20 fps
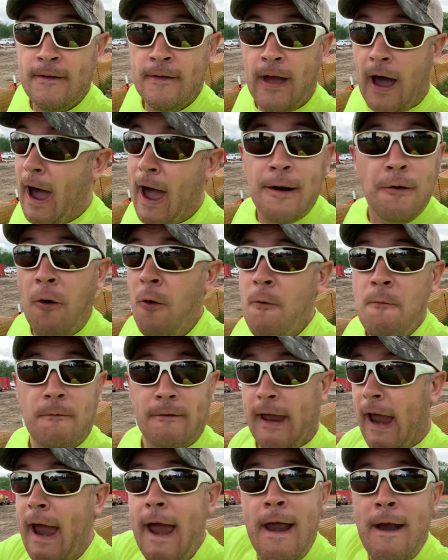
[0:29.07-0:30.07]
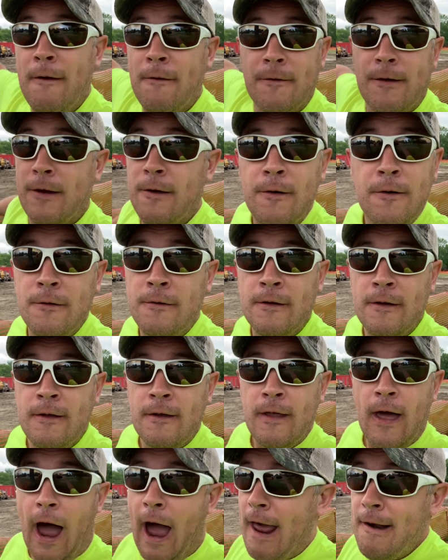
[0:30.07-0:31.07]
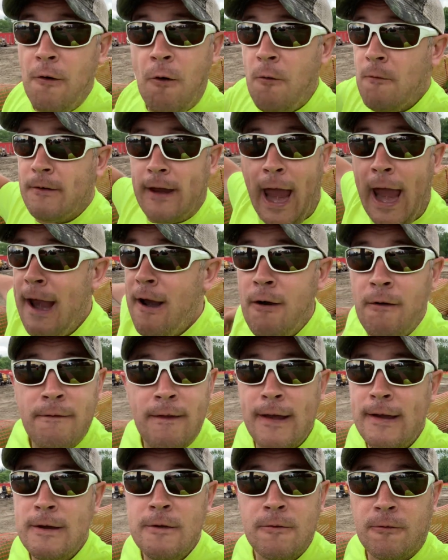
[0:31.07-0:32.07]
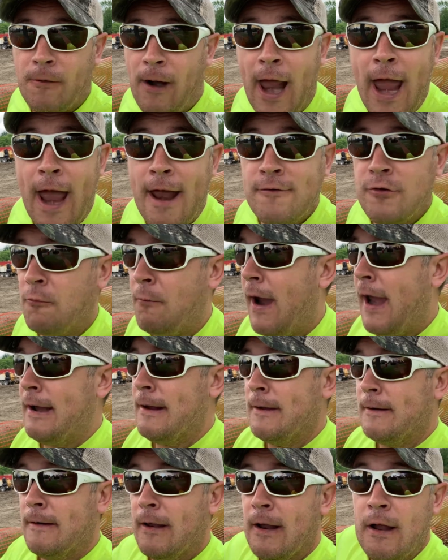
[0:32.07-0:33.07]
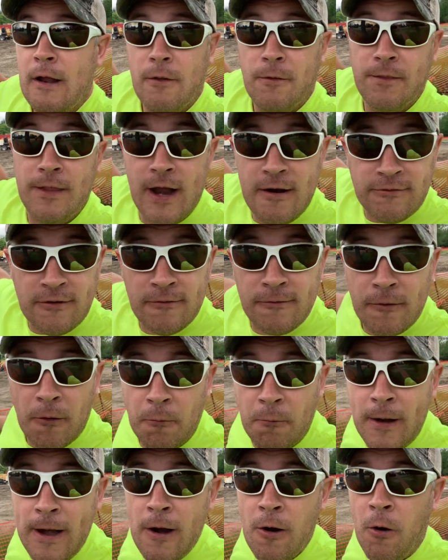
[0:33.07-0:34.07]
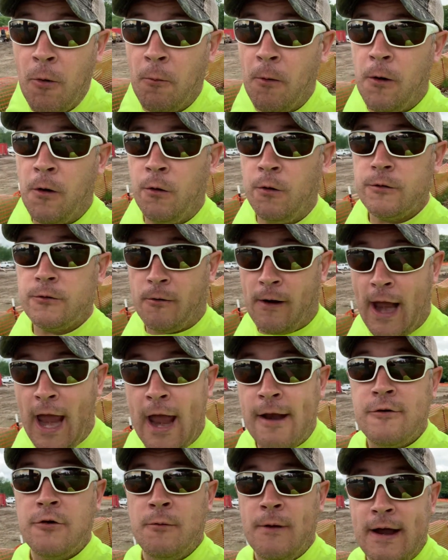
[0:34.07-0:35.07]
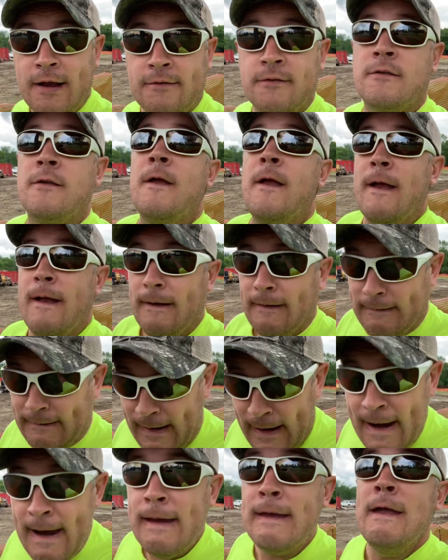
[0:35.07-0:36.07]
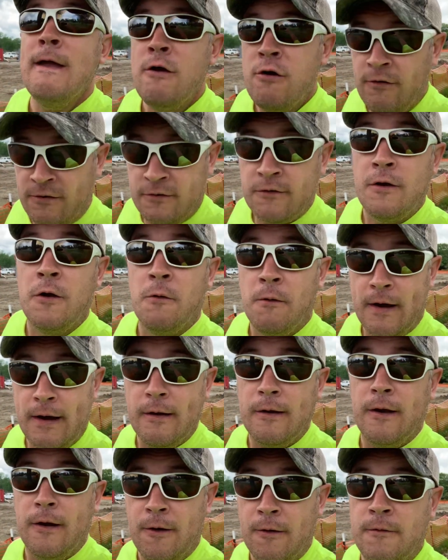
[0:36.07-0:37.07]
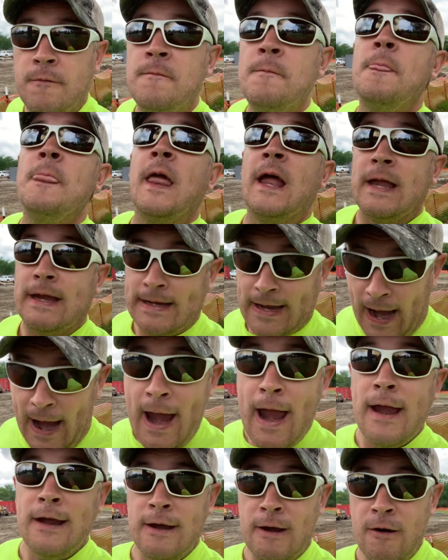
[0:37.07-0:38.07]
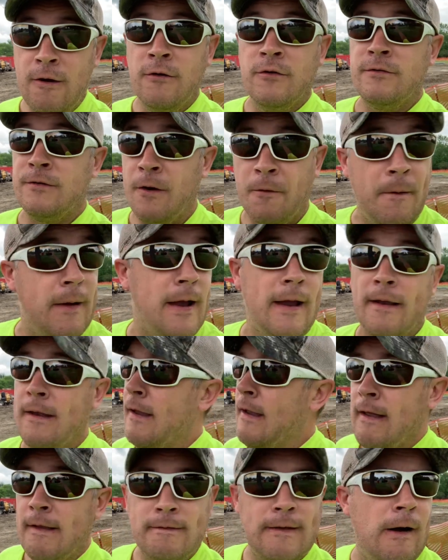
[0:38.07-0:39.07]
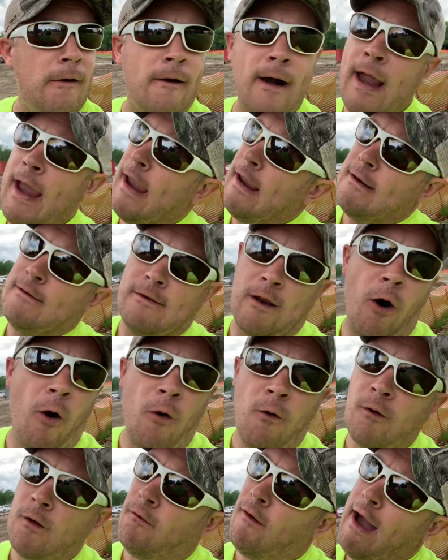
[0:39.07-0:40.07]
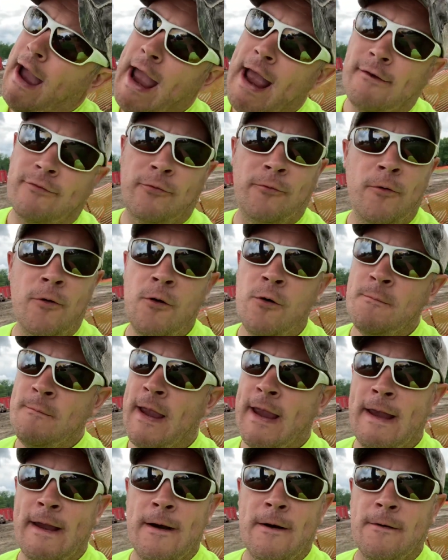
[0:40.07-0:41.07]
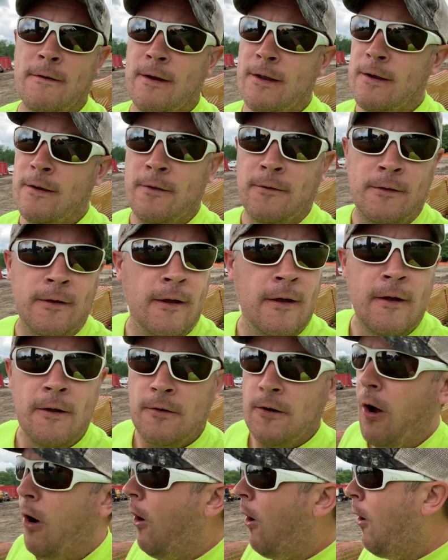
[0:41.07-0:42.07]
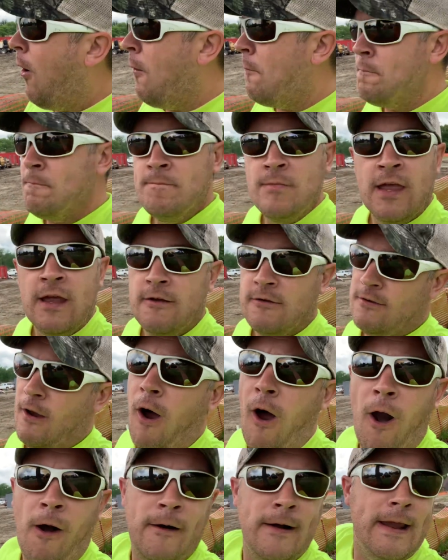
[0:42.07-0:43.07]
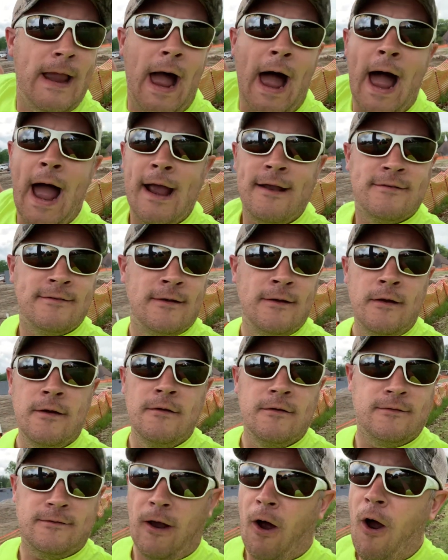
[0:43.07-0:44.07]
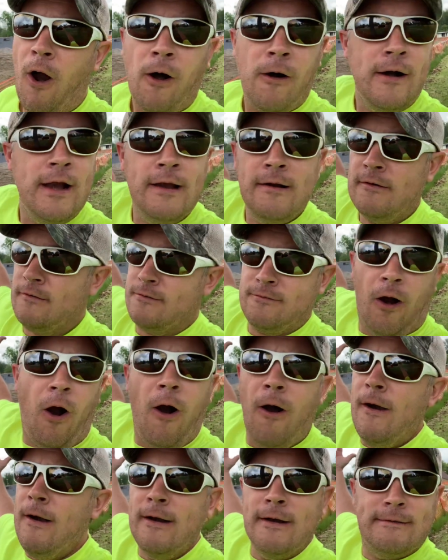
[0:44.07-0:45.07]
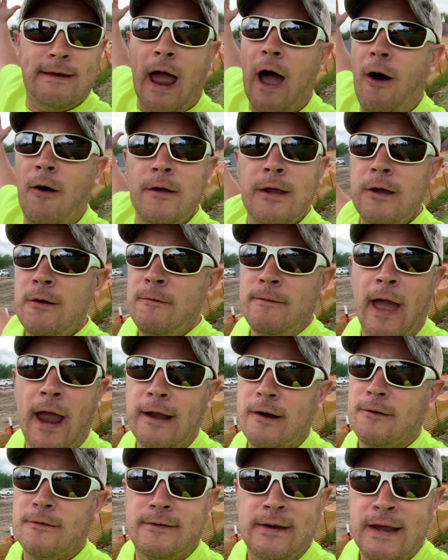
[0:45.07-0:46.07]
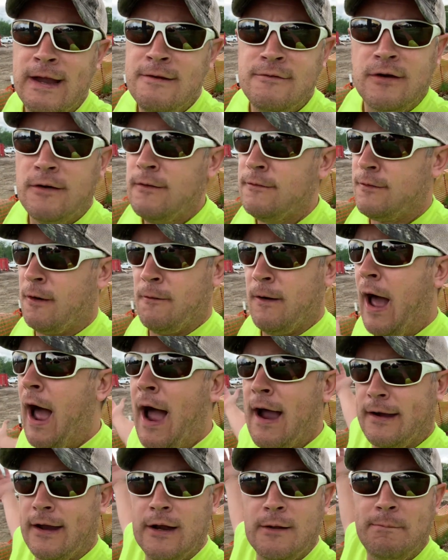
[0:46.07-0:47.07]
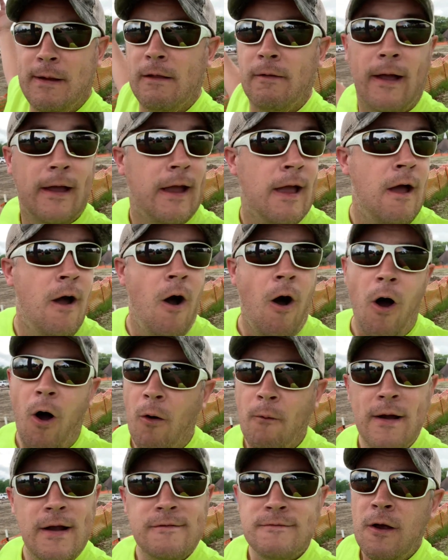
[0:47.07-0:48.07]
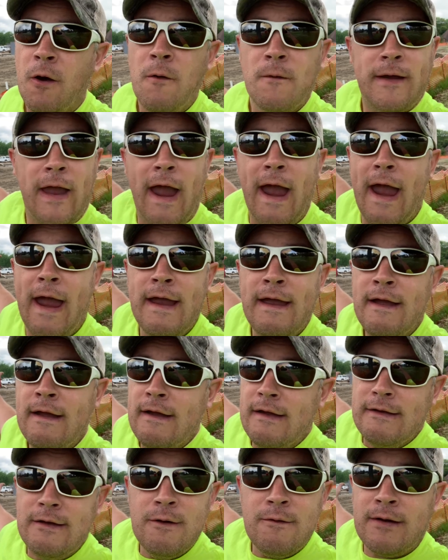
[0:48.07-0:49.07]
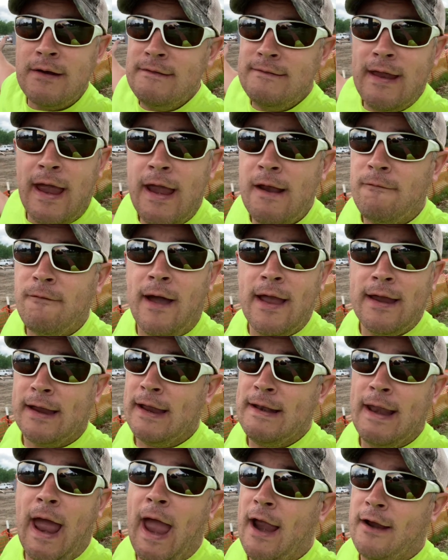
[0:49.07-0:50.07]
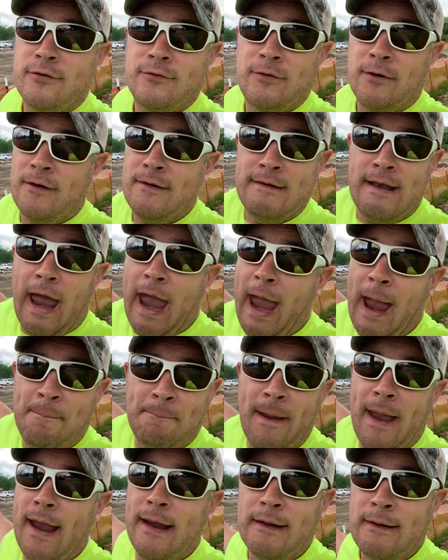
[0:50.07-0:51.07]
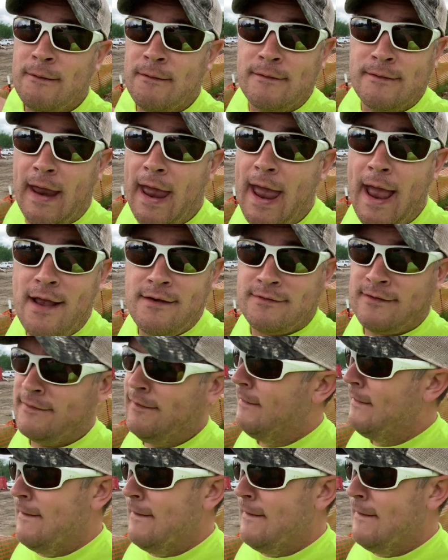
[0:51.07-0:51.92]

I don't care, dude. I don't care that you graduated. This is the real world, graduates. Get used to it, dude. Get used to it. There ain't no classroom here, dude. Nope. Sorry, guys. Sorry to tell you that your teachers are not going to be like, oh, it's okay. You can take like an extra nap at your desk.